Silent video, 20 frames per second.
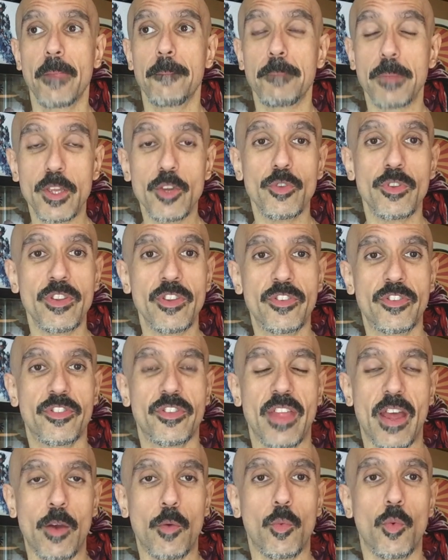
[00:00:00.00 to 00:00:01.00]

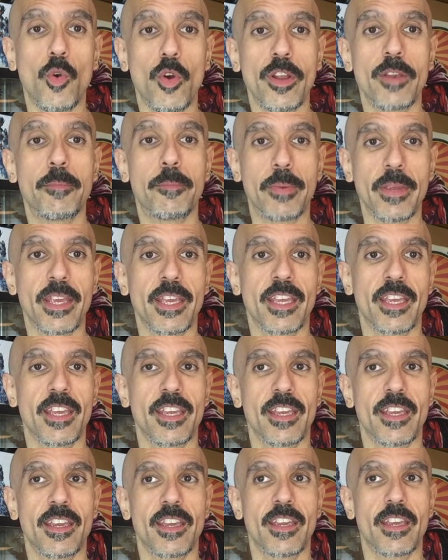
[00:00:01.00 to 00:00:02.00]
mutants that would
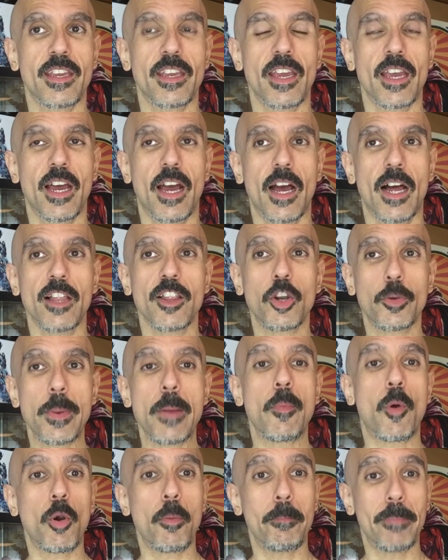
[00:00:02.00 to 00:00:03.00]
be a little
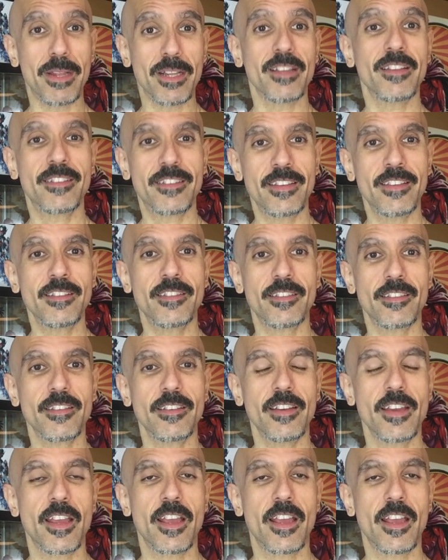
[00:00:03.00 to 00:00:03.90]
bit more militant.